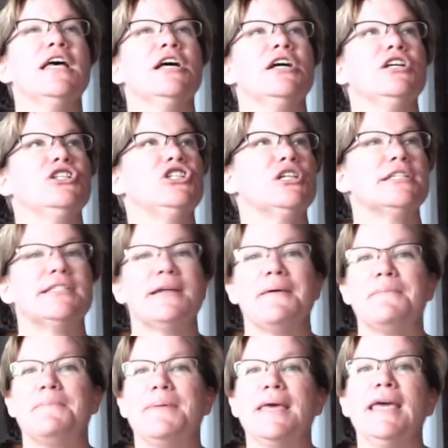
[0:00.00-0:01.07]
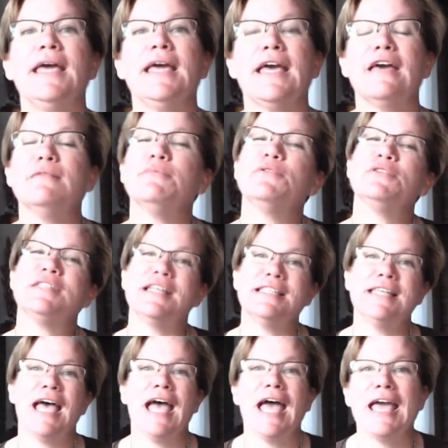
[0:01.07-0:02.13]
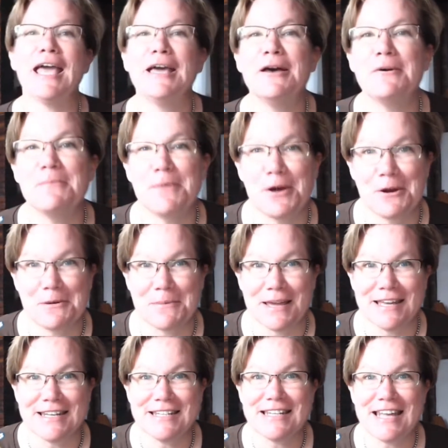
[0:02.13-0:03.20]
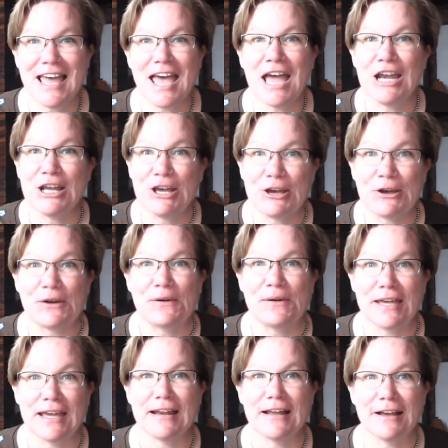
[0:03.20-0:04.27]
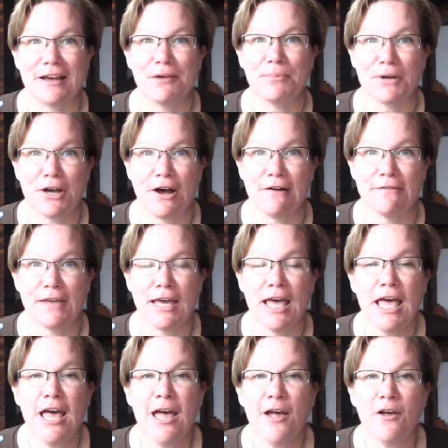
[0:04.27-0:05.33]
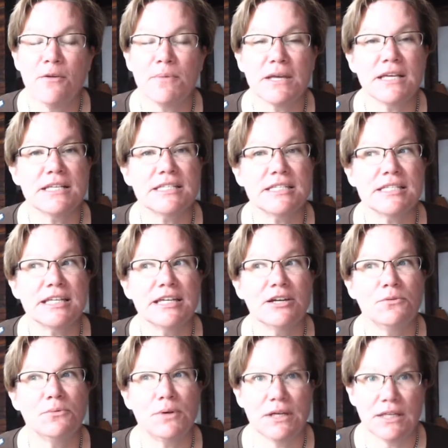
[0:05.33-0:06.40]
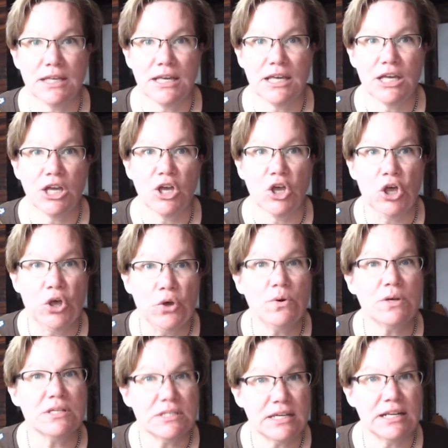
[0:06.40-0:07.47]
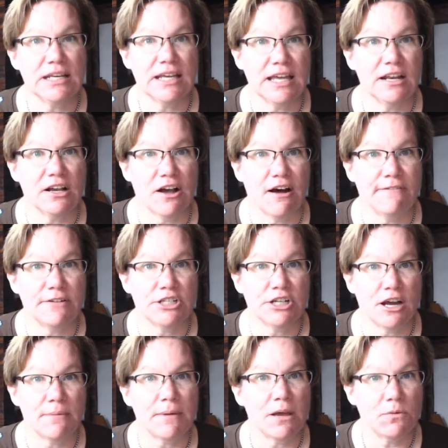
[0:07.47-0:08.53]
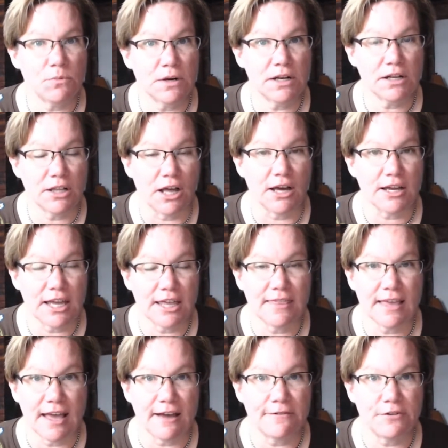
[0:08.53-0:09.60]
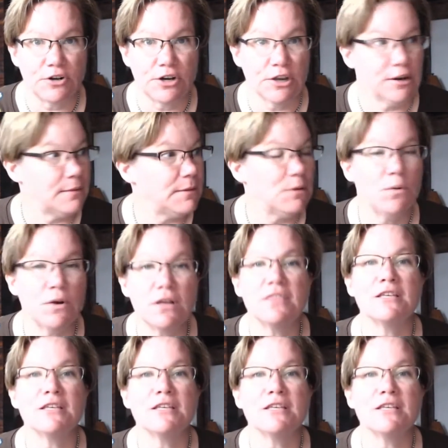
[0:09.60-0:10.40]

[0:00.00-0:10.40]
just being able to take a moment and go get a cup of coffee. Because really, who is sitting in a coffee shop at 1 o'clock in the afternoon? I mean, what are these